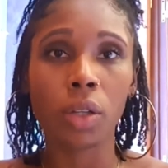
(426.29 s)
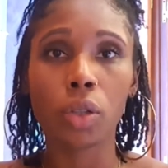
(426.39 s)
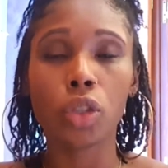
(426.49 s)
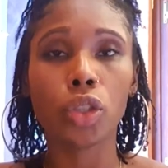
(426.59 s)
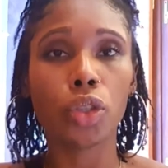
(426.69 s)

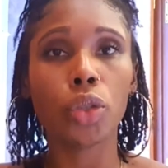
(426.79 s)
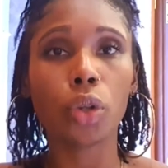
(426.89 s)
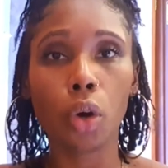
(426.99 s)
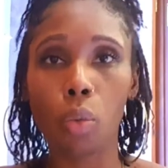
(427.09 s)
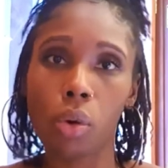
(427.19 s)
because you do
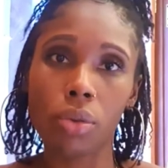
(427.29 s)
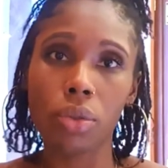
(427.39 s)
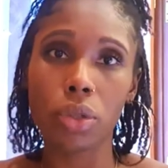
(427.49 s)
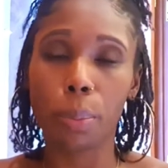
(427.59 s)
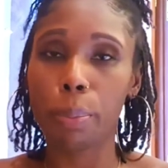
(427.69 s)
not
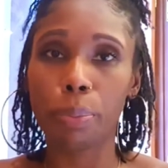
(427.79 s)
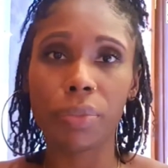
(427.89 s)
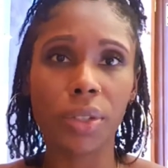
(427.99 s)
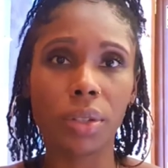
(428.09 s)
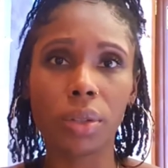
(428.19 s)
want
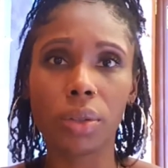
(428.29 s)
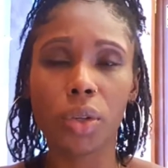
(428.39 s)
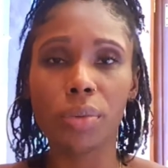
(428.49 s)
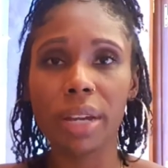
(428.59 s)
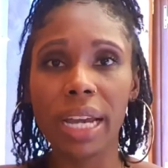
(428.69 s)
to
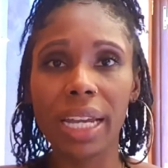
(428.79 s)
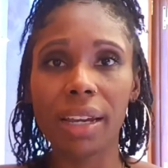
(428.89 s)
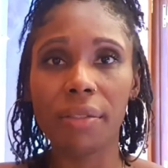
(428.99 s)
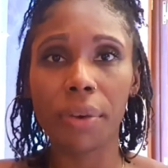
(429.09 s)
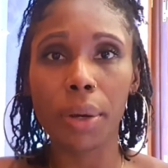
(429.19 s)
create
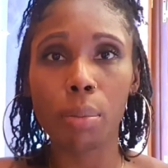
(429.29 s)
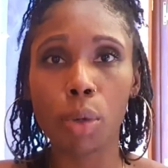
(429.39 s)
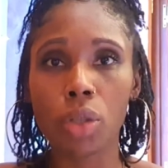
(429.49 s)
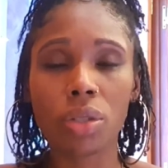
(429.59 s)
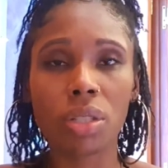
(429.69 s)
a very
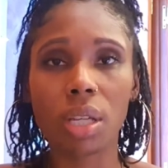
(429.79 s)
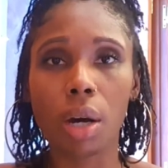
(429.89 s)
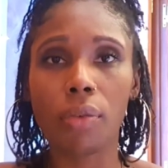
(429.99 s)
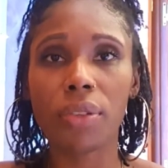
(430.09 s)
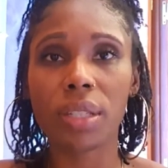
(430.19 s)
modern
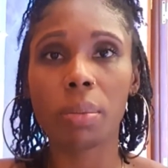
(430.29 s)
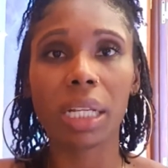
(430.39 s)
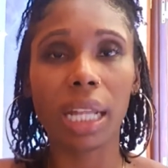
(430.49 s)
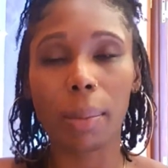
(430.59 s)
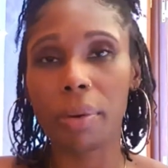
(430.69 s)
style for
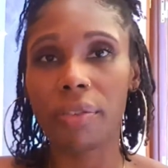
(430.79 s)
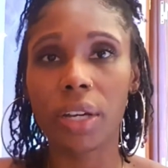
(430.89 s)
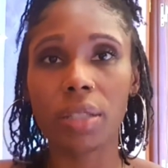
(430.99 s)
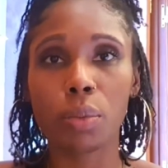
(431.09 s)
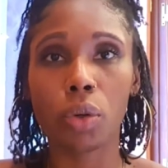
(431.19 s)
somebody that
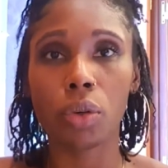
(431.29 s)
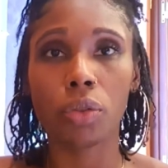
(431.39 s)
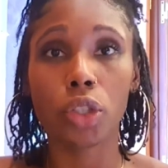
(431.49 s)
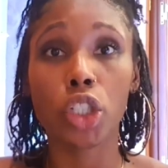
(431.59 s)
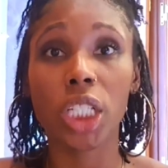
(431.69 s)
prefers more of
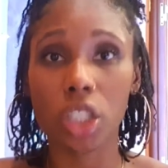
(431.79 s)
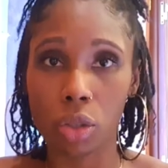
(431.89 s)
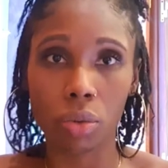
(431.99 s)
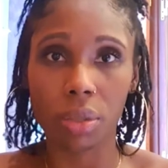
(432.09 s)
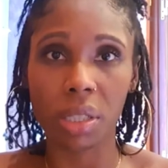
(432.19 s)

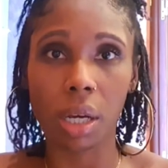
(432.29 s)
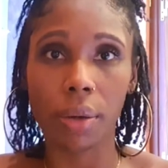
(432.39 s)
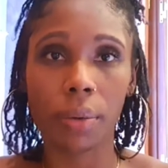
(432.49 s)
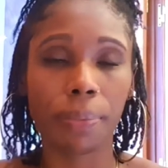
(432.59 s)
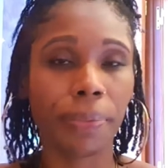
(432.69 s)
traditional style,